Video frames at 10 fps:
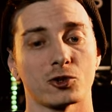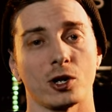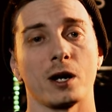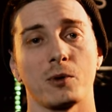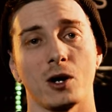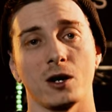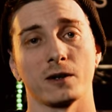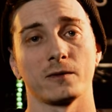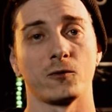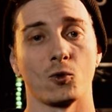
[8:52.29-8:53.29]

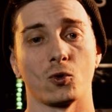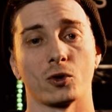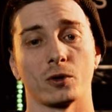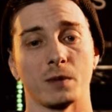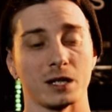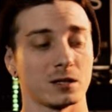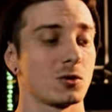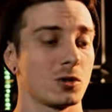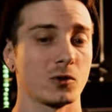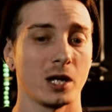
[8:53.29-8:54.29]
tripod for my
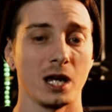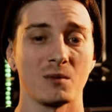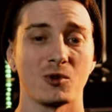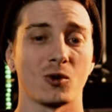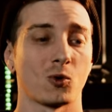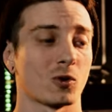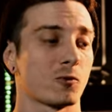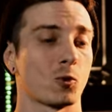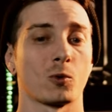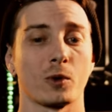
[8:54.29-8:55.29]
studio camera or
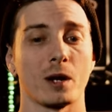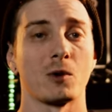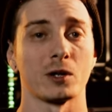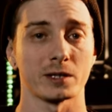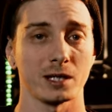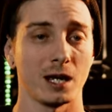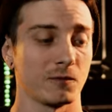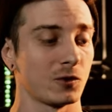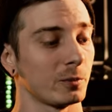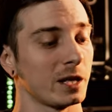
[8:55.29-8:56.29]
for when I'm on
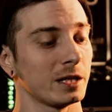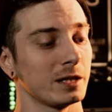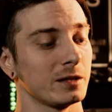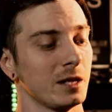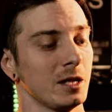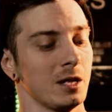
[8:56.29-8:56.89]
set filmmaking.